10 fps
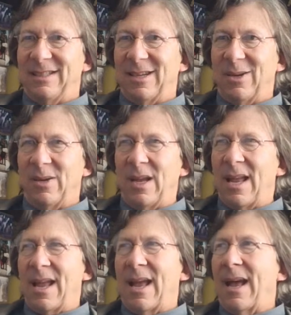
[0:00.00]
You
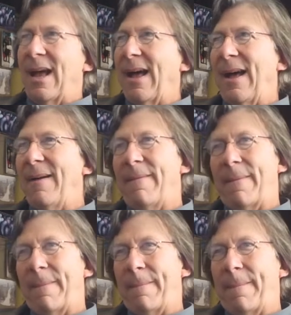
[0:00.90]
know, like uh,
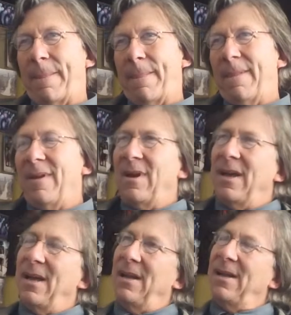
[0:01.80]
indigenous.
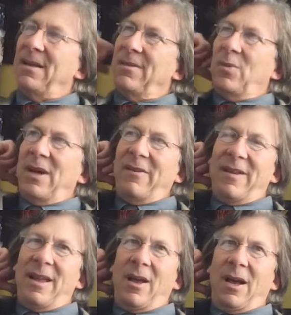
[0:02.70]
Uh, well,
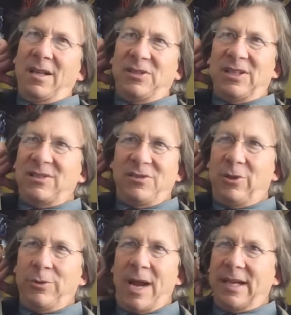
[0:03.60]
uh, just
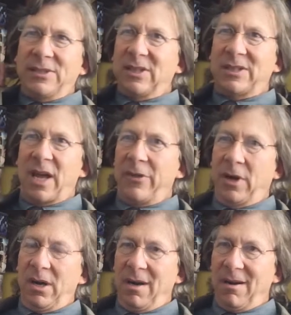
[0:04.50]
you're right, just
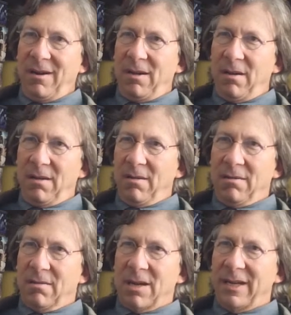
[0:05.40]
other. Other,
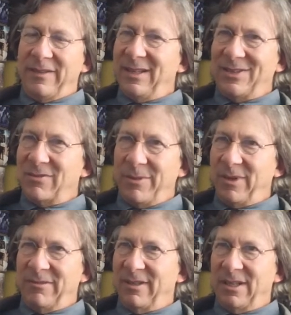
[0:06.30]
yeah. Kind of
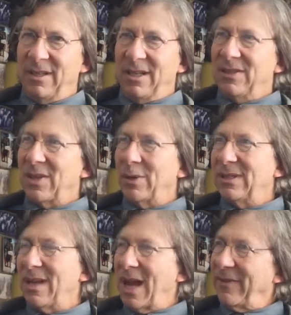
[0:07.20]
indiscriminately. So
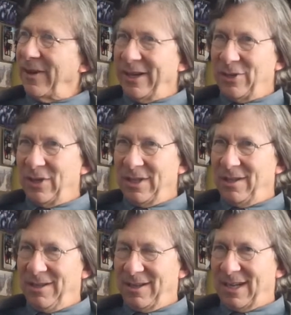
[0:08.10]
it's not a very good
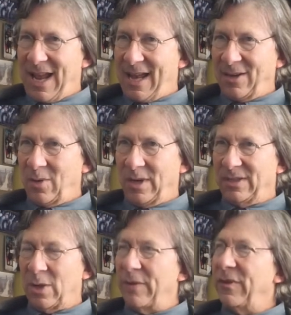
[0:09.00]
category.
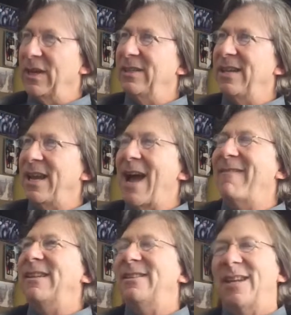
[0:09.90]
So if you're going to take, I
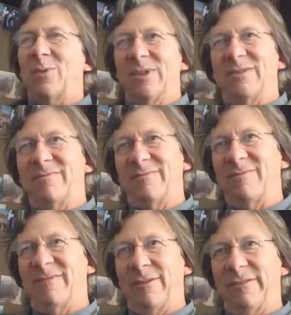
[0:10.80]
like to take words
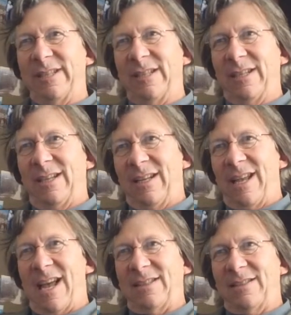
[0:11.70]
literally.
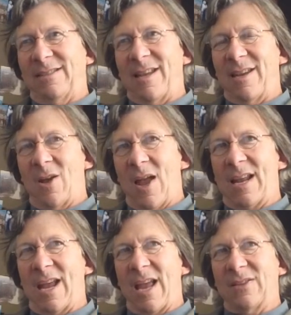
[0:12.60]
Yeah. As you know,
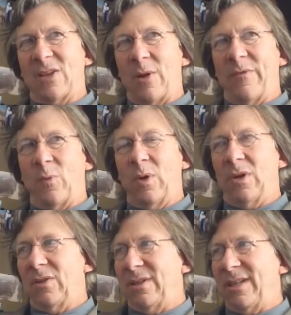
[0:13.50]
and so if
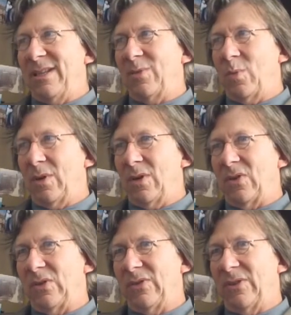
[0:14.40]
world is
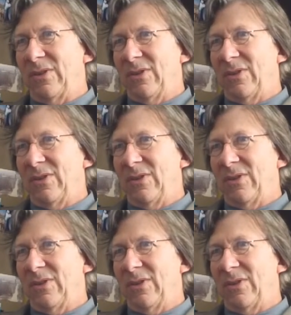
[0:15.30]
world.